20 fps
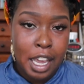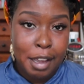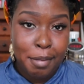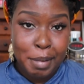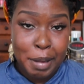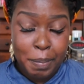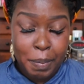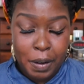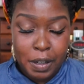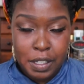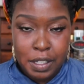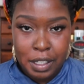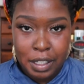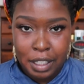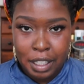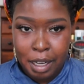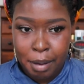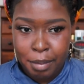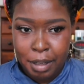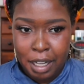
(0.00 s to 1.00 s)
And me
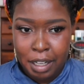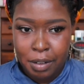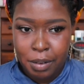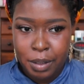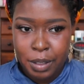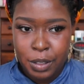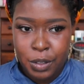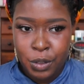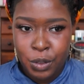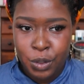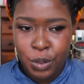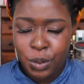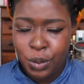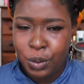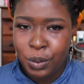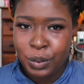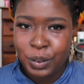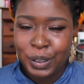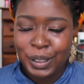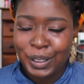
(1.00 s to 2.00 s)
personally, I'm not going to
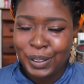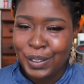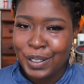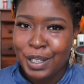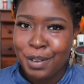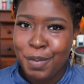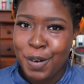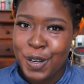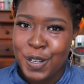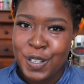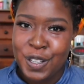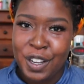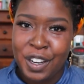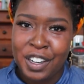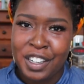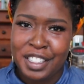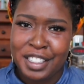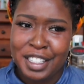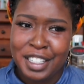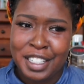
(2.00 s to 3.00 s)
do La
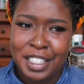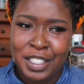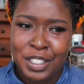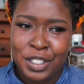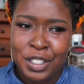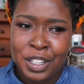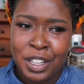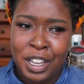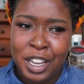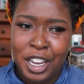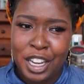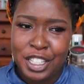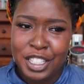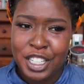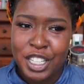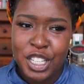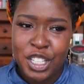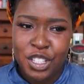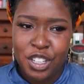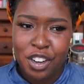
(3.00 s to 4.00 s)
Mercier a
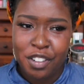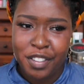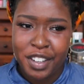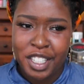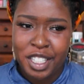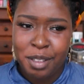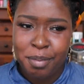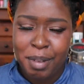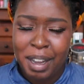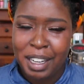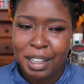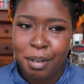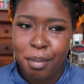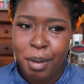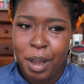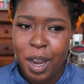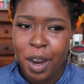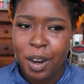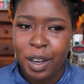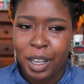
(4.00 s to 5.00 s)
disservice by
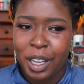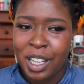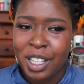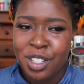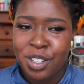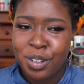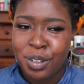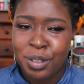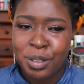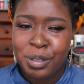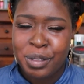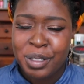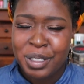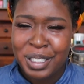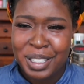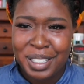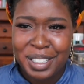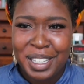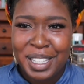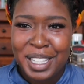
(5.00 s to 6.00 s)
comparing it to
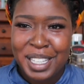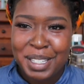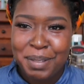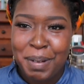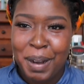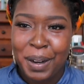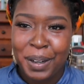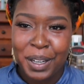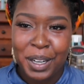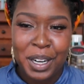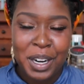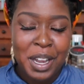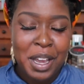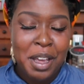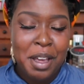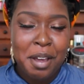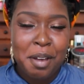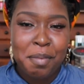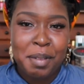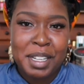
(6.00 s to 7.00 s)
this powder,
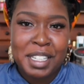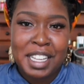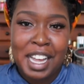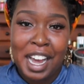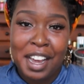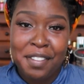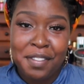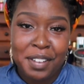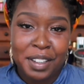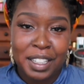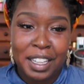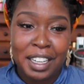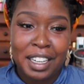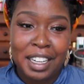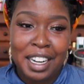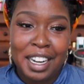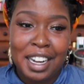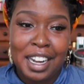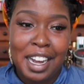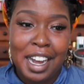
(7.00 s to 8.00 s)
because I feel like
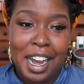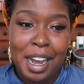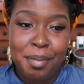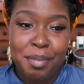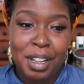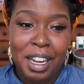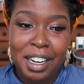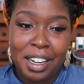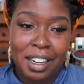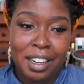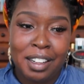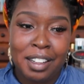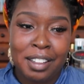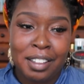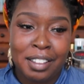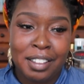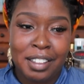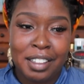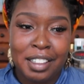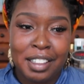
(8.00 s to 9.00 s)
I'm not gonna